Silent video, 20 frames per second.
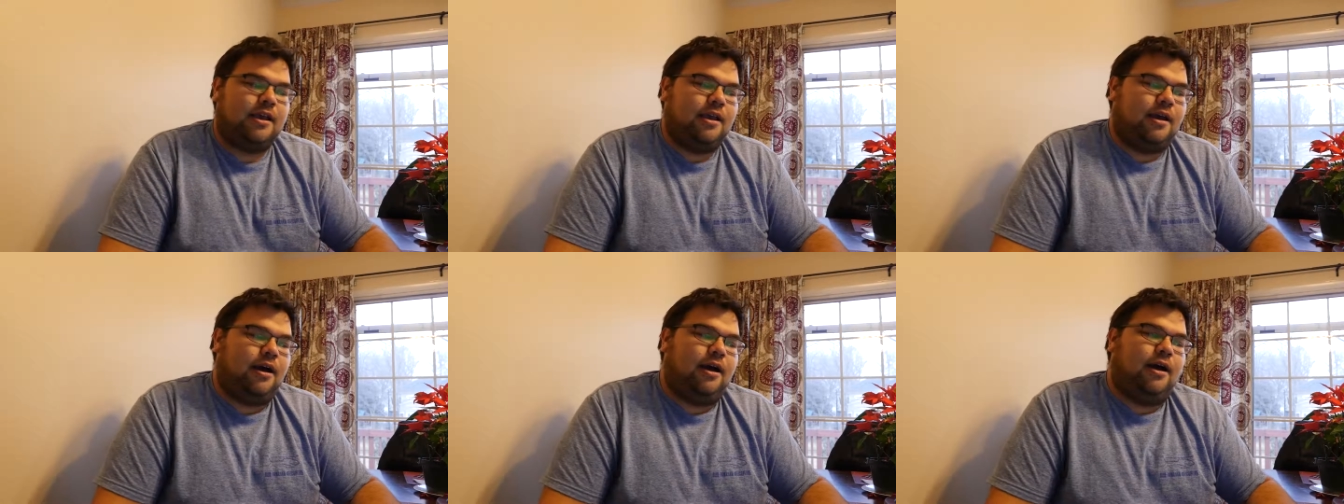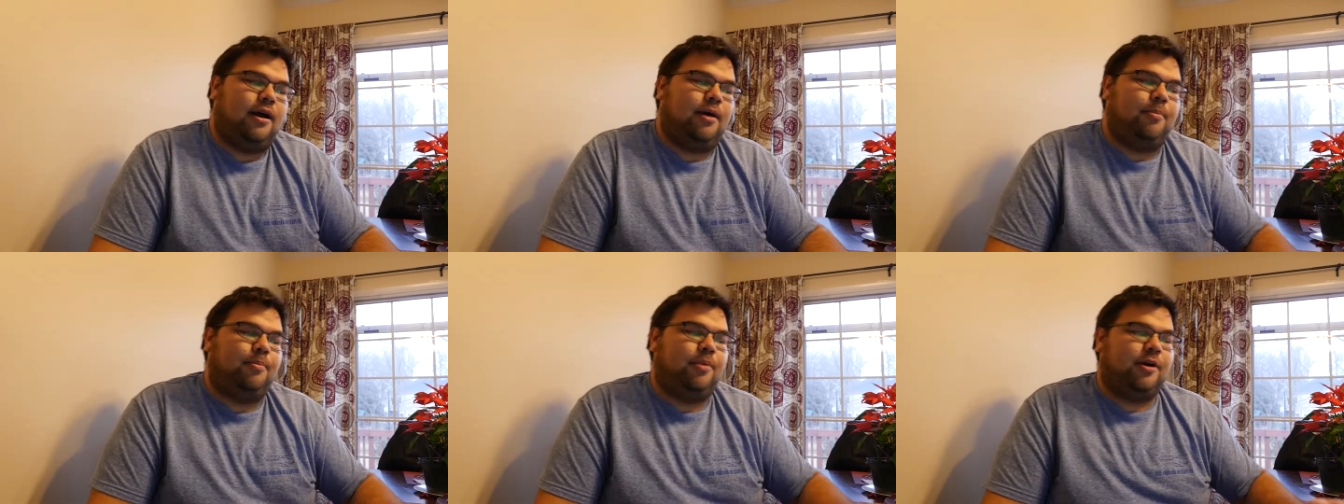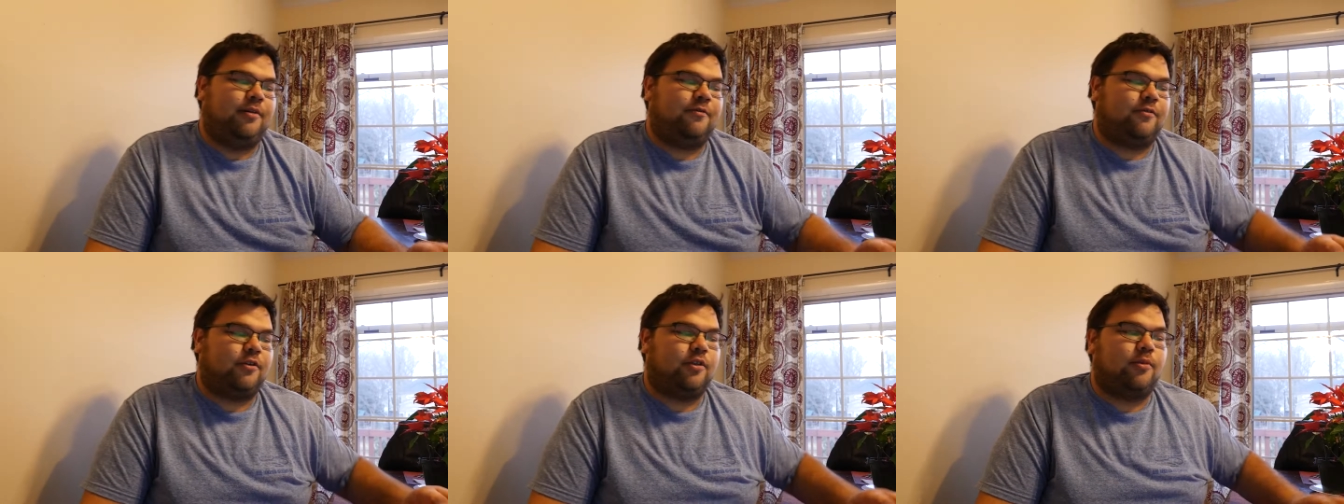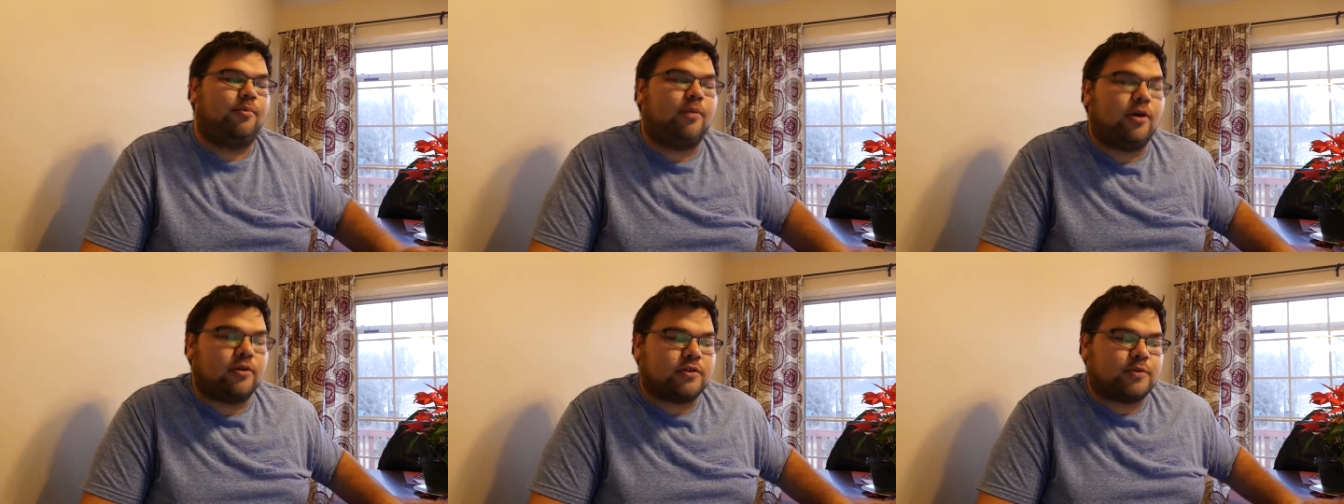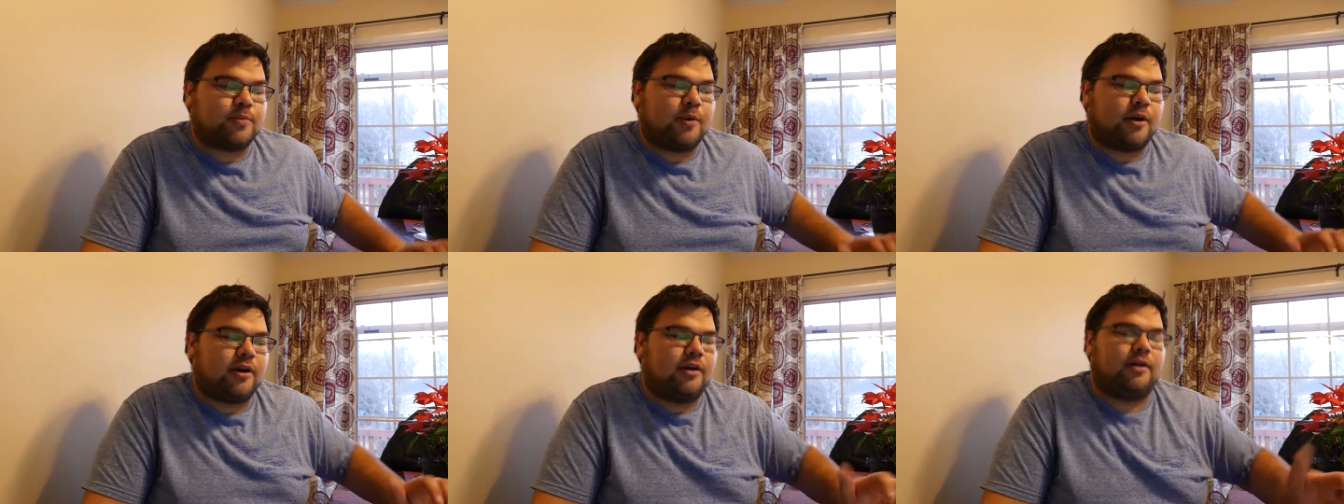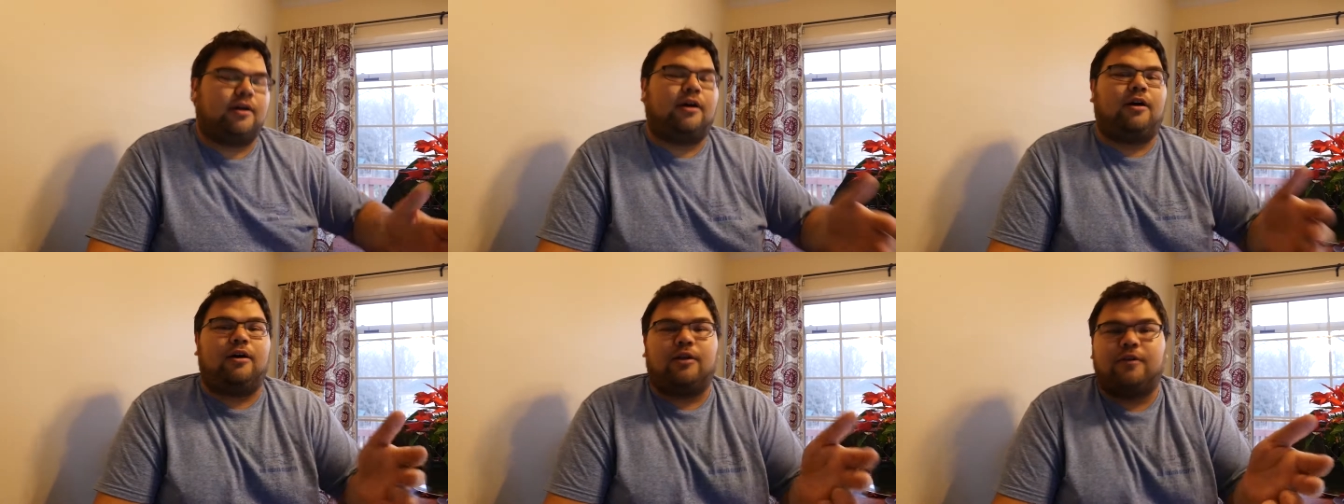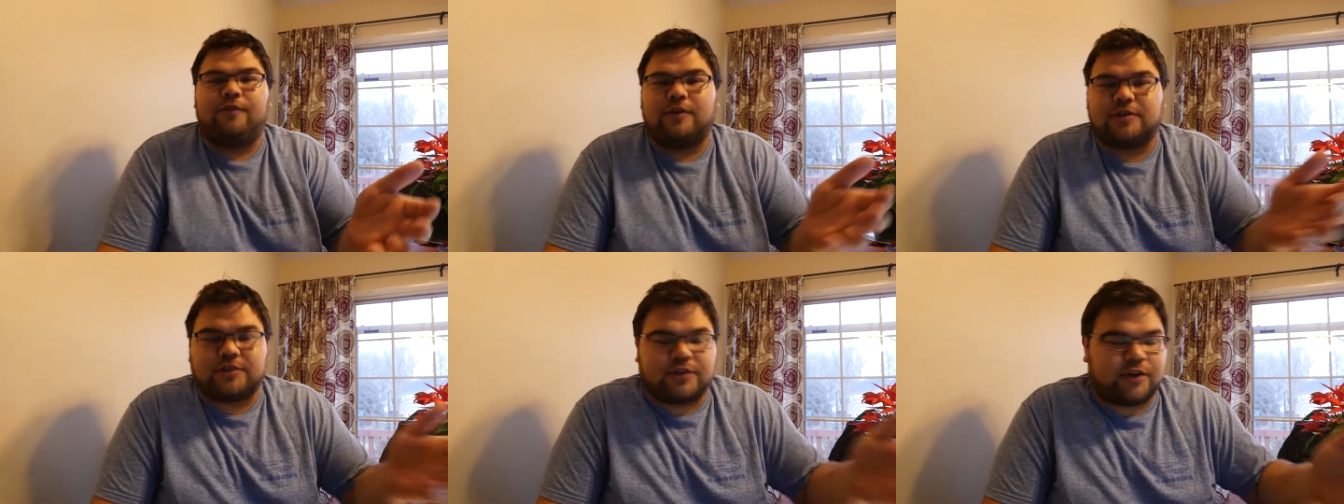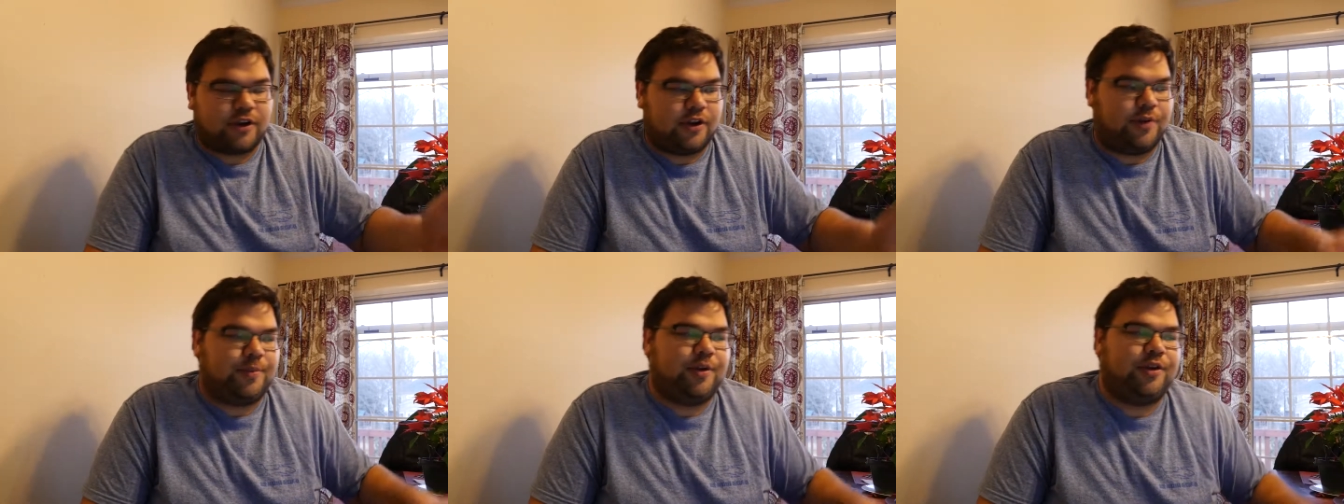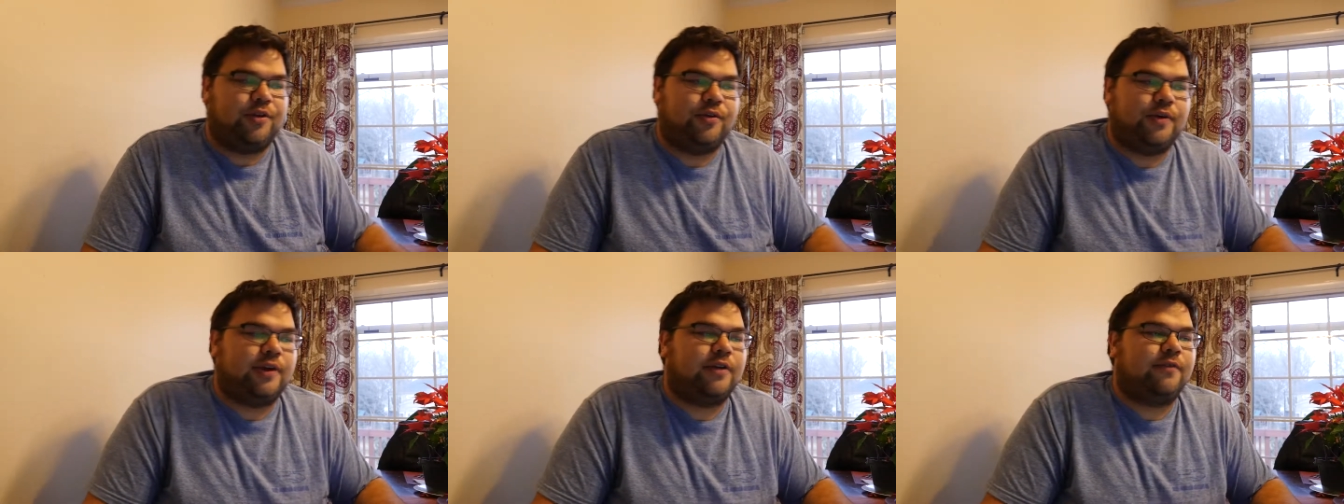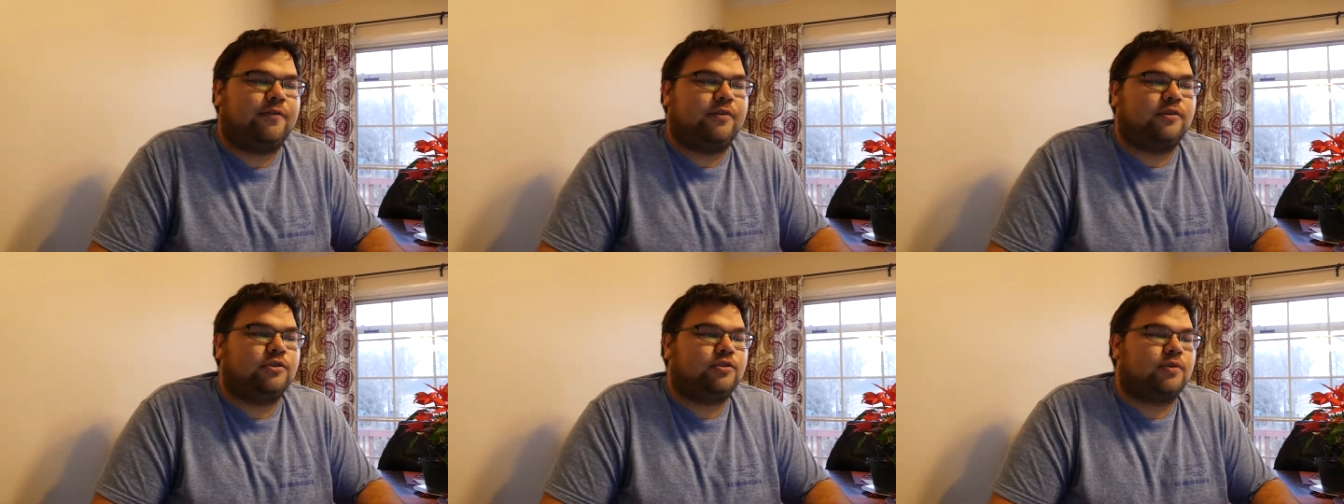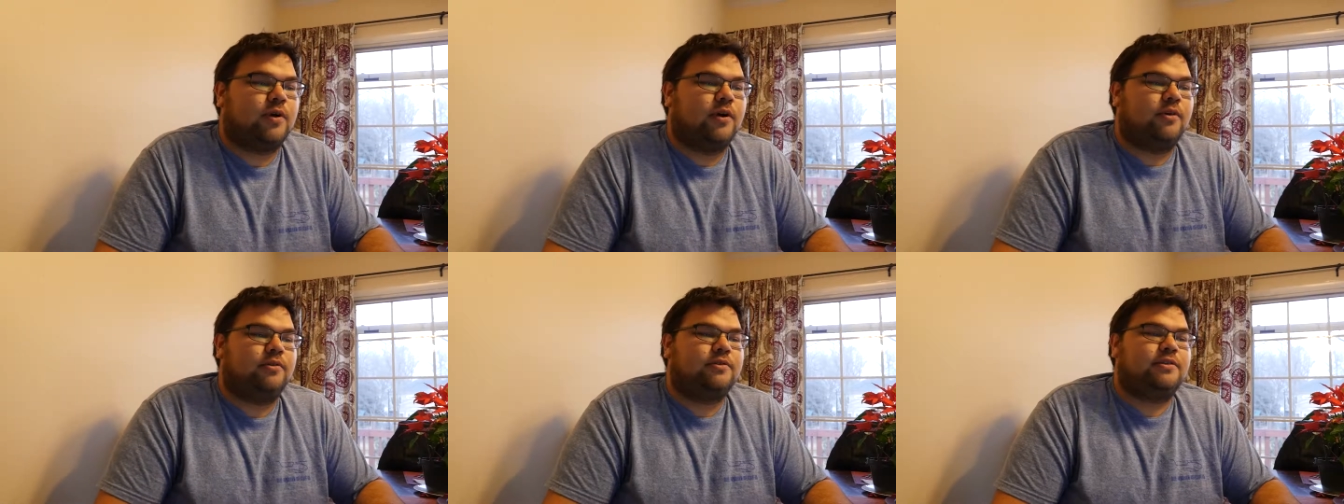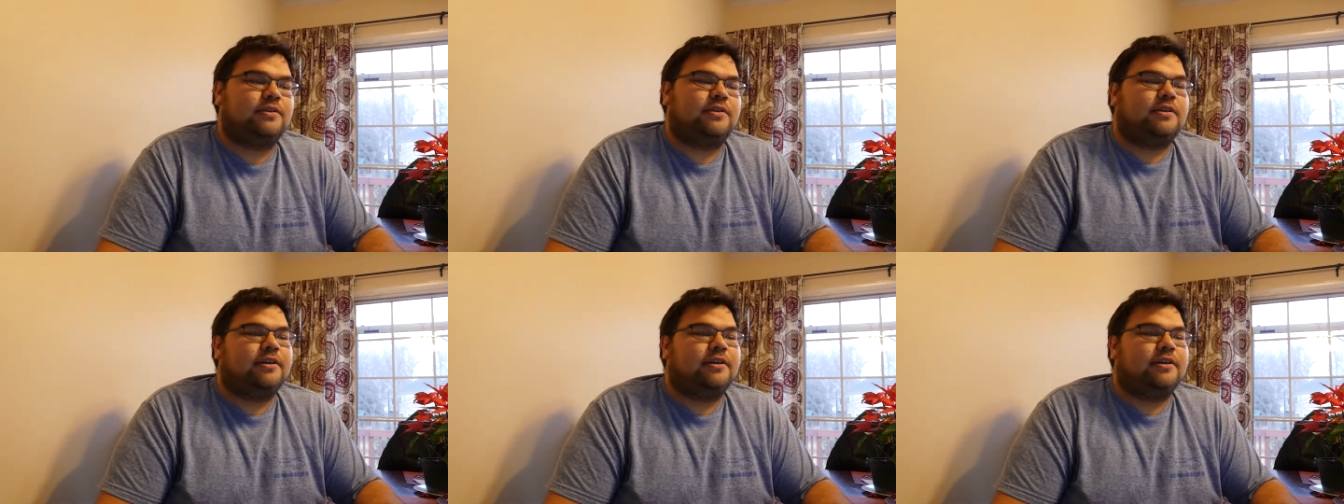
Uh, but for the most part, all of us are going to be doing it for drones,